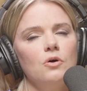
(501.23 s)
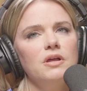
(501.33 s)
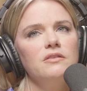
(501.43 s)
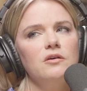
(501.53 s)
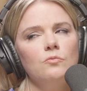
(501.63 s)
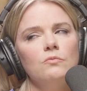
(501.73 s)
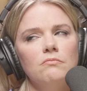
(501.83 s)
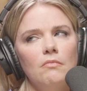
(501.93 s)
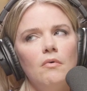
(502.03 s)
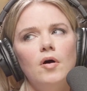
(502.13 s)
and
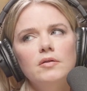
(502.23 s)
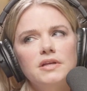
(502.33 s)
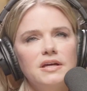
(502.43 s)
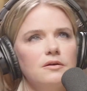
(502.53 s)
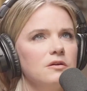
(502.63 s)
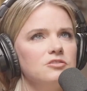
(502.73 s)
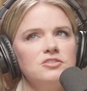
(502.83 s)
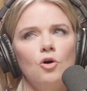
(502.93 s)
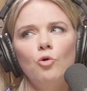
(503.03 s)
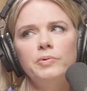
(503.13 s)
then like it
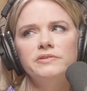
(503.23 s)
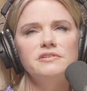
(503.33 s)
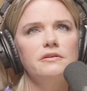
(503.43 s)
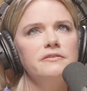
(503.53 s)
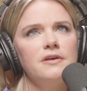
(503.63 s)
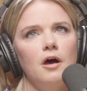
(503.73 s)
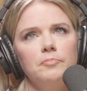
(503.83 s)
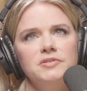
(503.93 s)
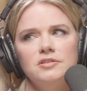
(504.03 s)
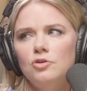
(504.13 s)
just opens us
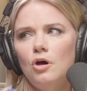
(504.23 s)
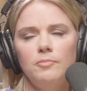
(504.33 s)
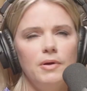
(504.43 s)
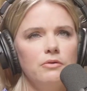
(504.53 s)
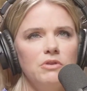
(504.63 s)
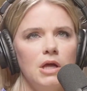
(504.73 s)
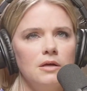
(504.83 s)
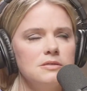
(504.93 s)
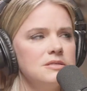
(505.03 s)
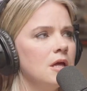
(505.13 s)
up to talk about things.